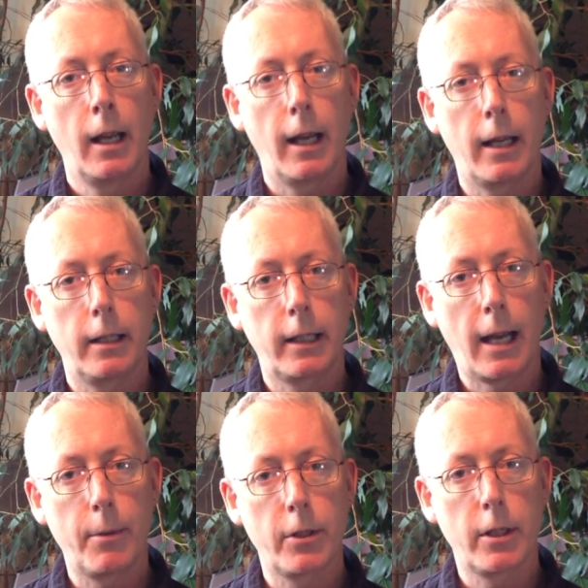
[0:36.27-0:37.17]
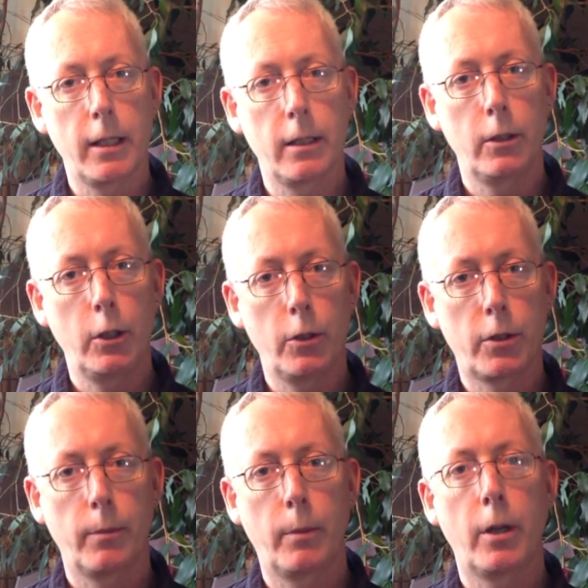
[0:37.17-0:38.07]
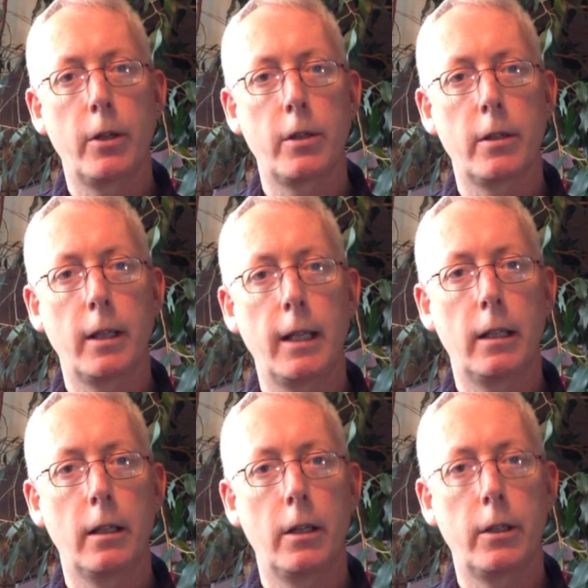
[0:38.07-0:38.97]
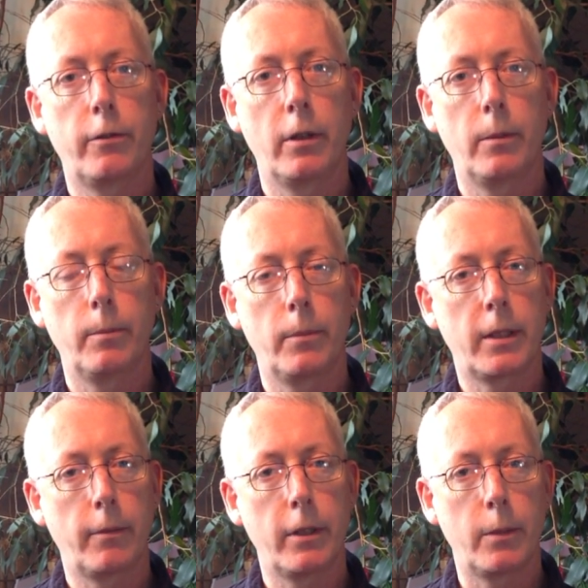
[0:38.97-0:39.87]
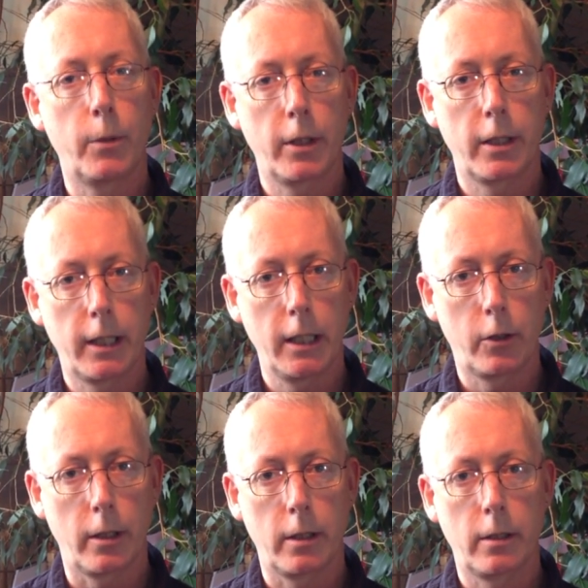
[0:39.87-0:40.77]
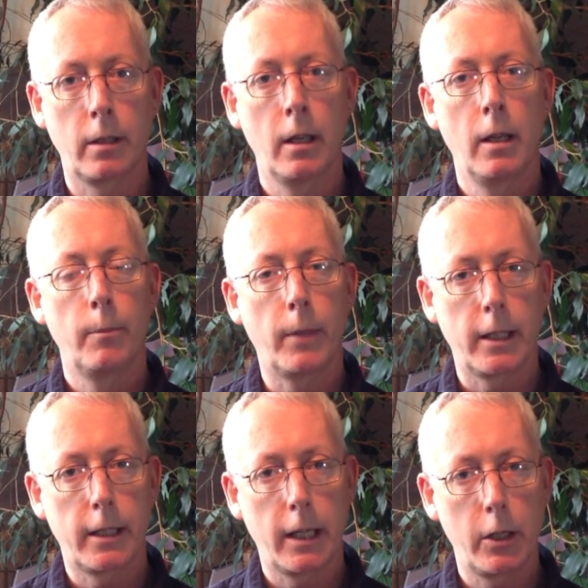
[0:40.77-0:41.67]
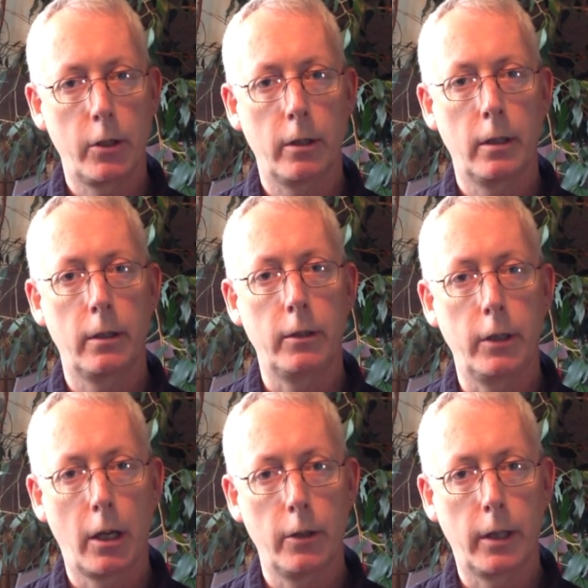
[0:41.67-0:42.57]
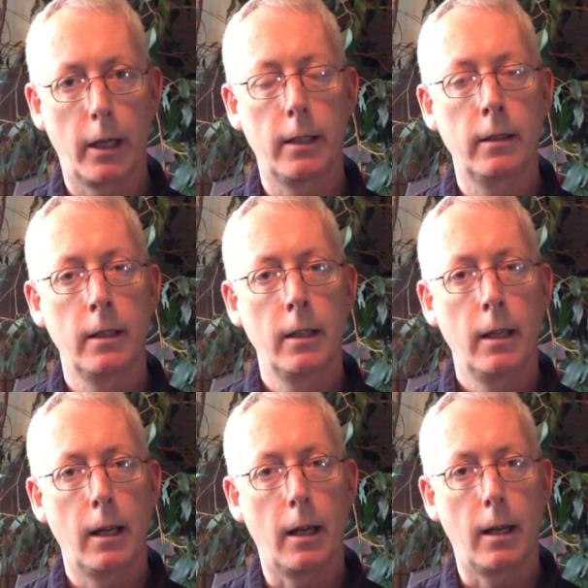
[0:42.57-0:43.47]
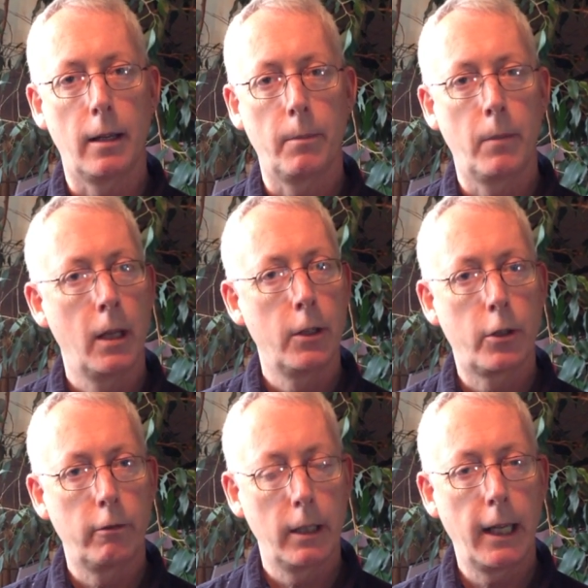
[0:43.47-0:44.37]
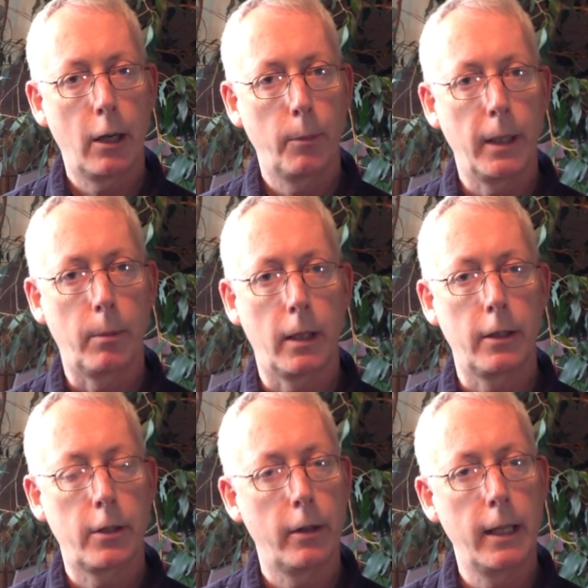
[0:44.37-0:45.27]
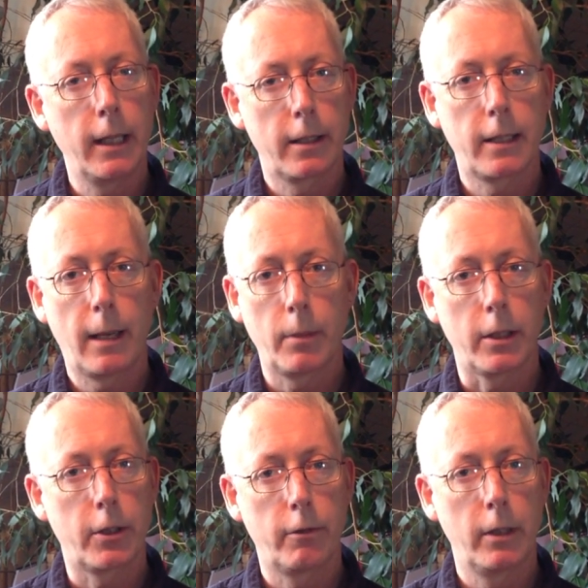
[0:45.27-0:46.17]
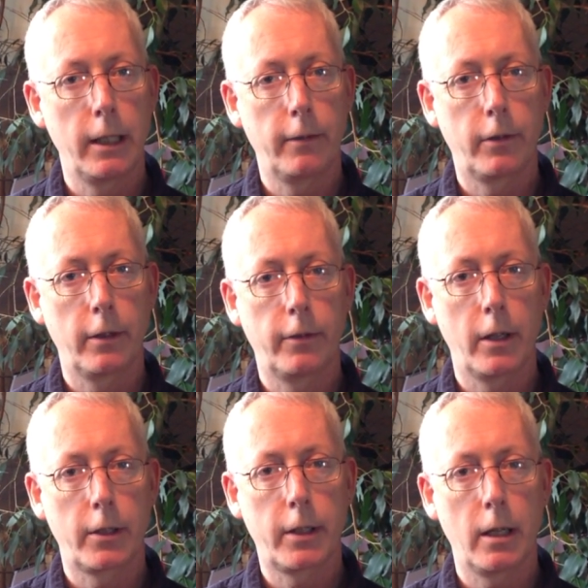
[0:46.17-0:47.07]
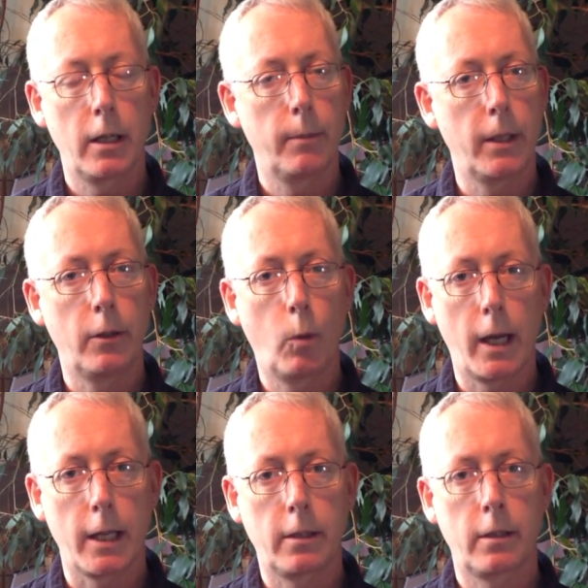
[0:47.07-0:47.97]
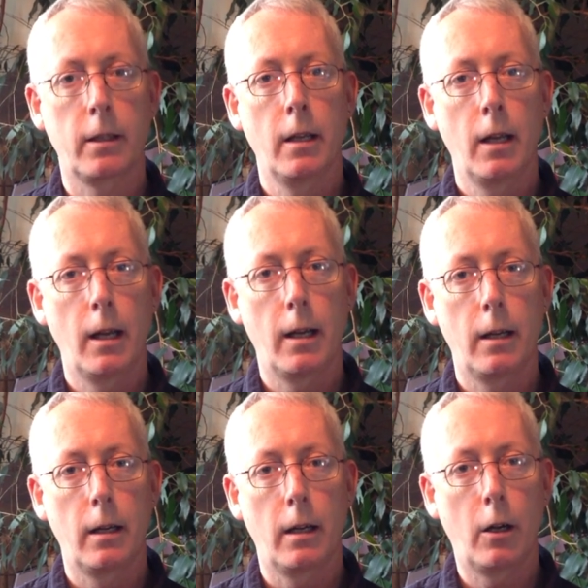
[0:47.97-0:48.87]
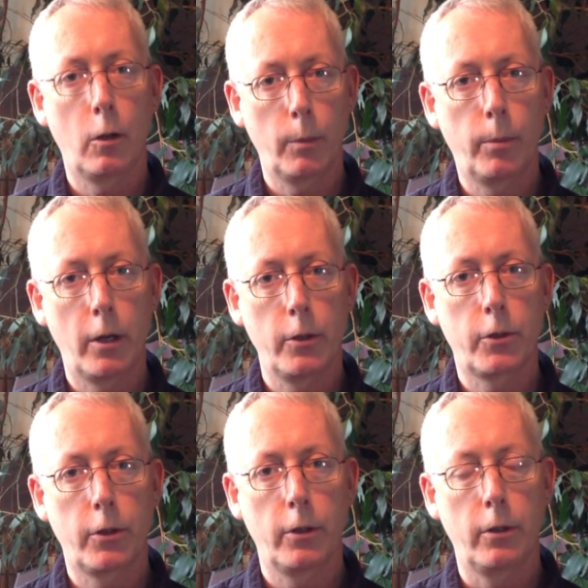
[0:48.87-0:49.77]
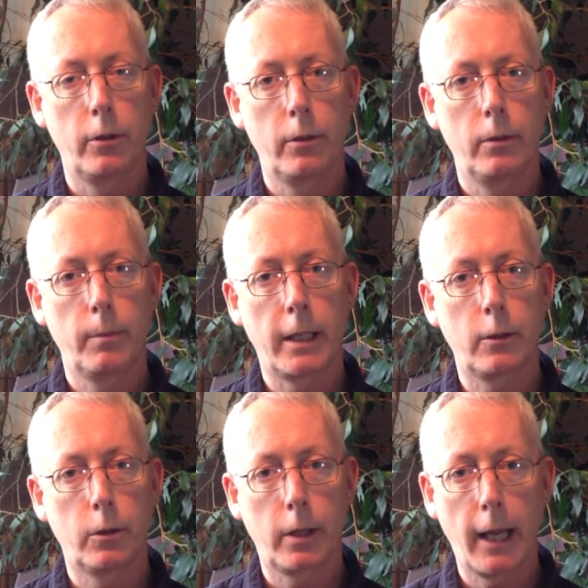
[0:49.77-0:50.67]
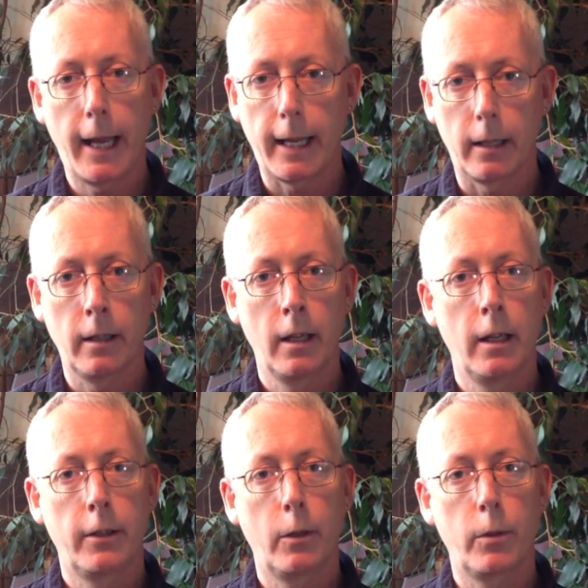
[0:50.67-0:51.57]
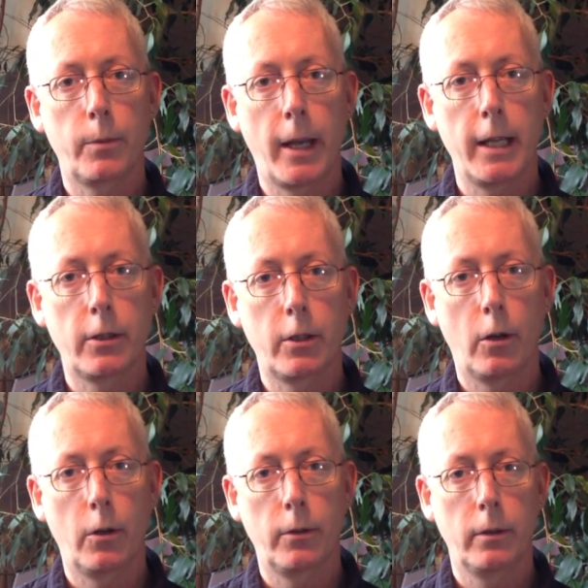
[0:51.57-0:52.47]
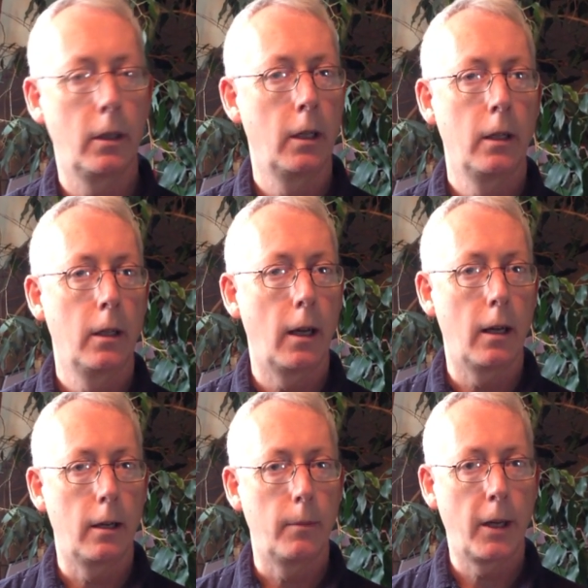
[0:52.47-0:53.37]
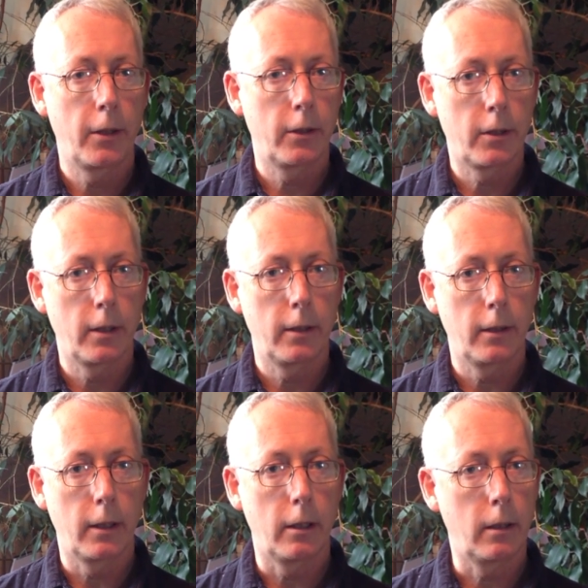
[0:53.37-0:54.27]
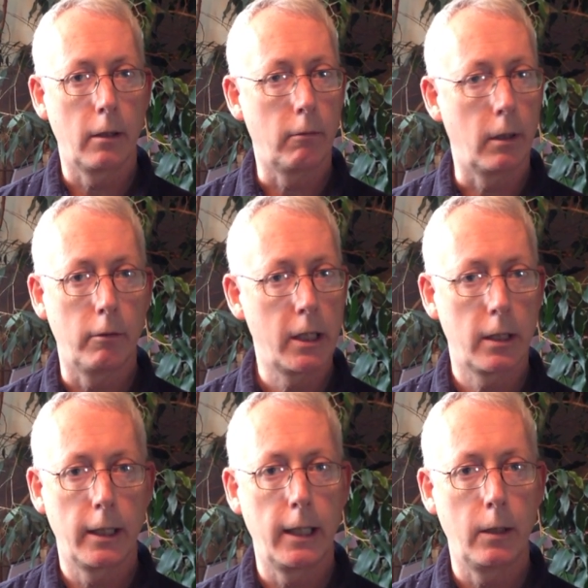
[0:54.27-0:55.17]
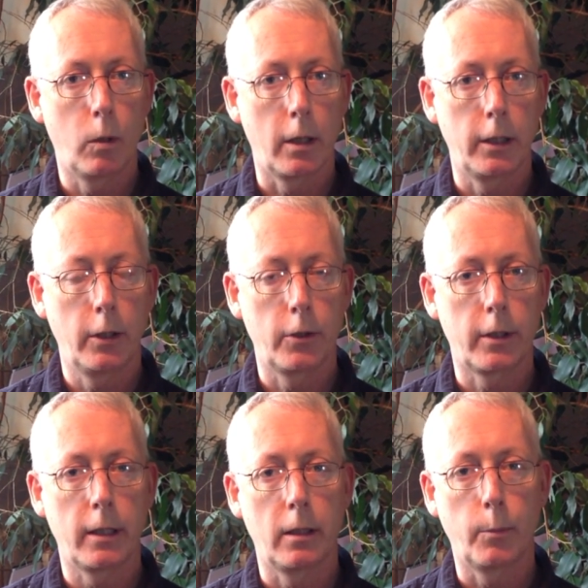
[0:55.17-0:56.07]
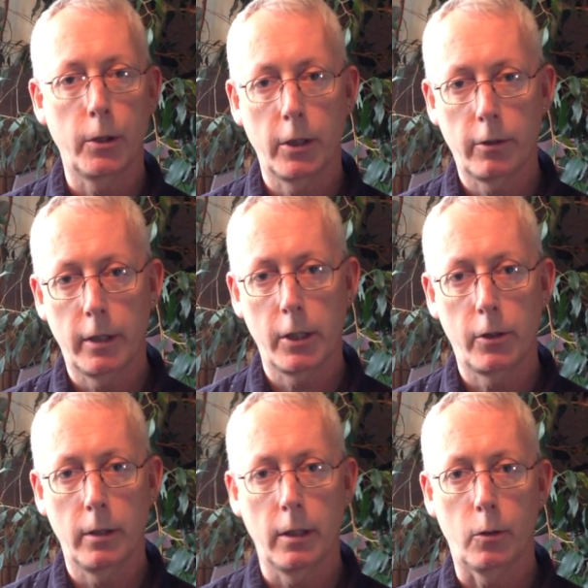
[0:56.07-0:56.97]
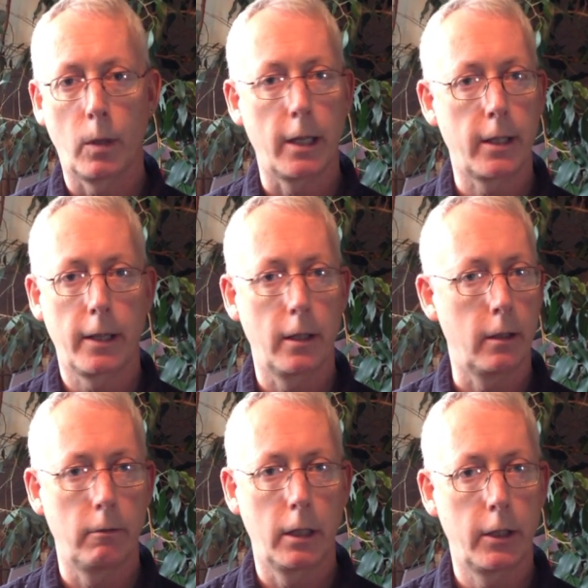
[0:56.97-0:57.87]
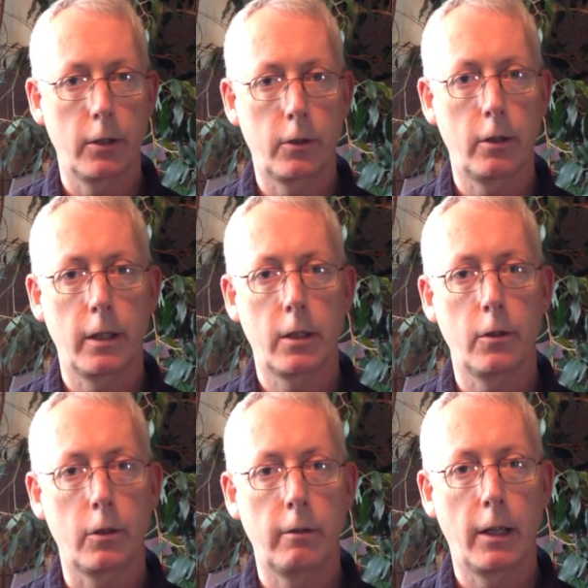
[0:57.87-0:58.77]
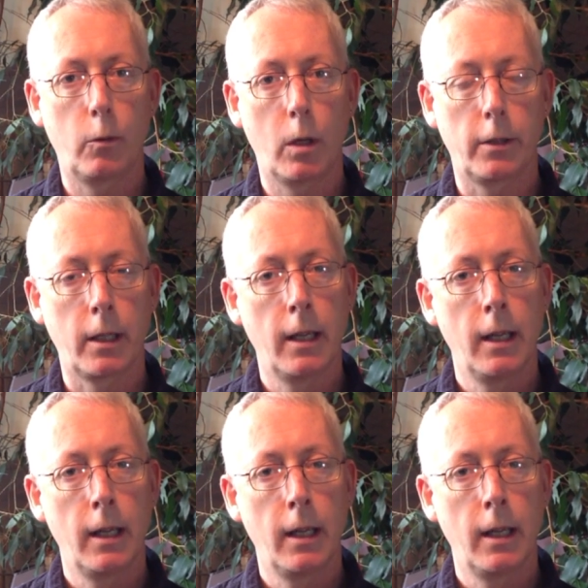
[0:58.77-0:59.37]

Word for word: And Kabat Zinn used some approaches that he'd learned from some of his Buddhist teachers, meditation, yoga, um, to really help people. And so he established, really, for the first time in the West, uh, a whole approach to medical care that was based on uh, methods that, that originally were used in the Buddhist tradition as well as other religious traditions around the world.